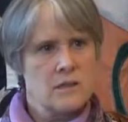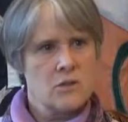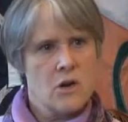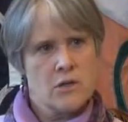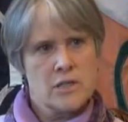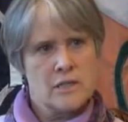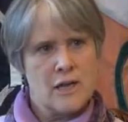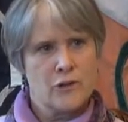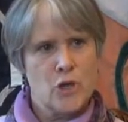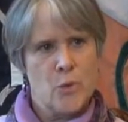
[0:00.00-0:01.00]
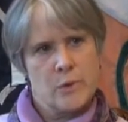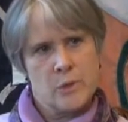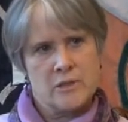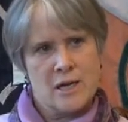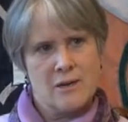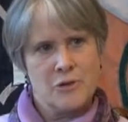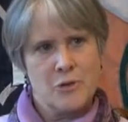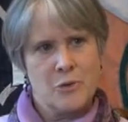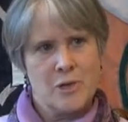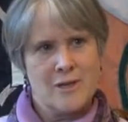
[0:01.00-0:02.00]
It's hard to tell. No one will tell
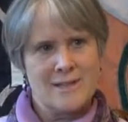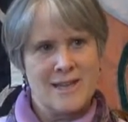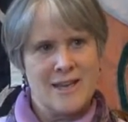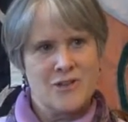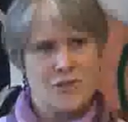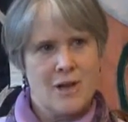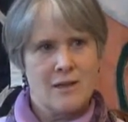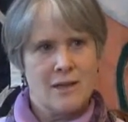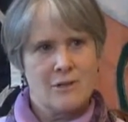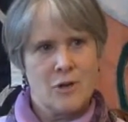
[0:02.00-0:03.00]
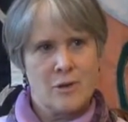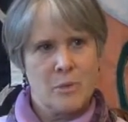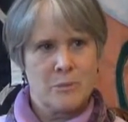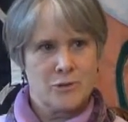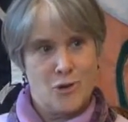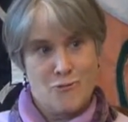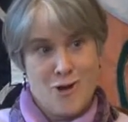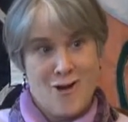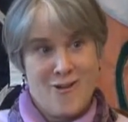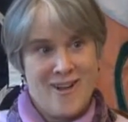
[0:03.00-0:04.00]
you his age. I think a lot of people don't
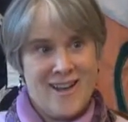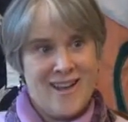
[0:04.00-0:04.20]
know.